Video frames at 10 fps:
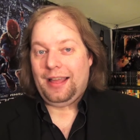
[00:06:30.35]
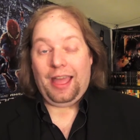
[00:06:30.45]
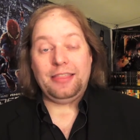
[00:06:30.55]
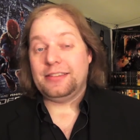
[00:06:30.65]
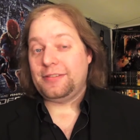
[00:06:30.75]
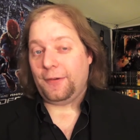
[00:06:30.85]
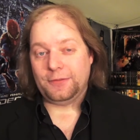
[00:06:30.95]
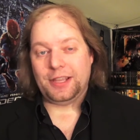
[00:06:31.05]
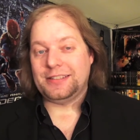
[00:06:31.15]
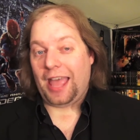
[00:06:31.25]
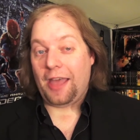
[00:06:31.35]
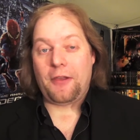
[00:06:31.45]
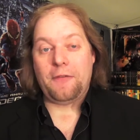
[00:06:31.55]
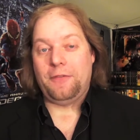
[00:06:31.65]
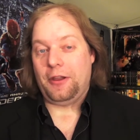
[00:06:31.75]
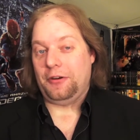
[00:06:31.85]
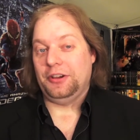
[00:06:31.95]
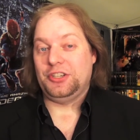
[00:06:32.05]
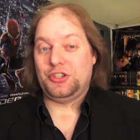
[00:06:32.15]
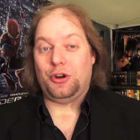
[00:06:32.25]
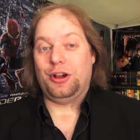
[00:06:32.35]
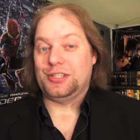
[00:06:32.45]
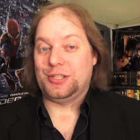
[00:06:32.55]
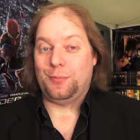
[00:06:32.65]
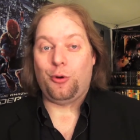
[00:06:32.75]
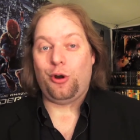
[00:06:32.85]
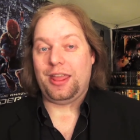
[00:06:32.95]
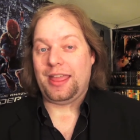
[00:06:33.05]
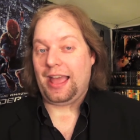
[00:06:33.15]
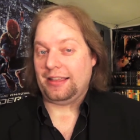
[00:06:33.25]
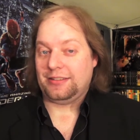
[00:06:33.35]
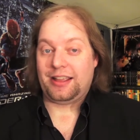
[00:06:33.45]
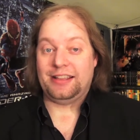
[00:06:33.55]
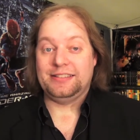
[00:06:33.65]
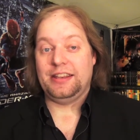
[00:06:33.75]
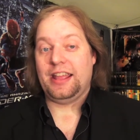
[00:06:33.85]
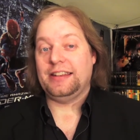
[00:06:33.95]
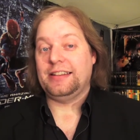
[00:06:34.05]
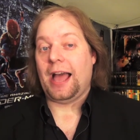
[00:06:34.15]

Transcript: And this film does have a very strong supporting cast. Like I said, you got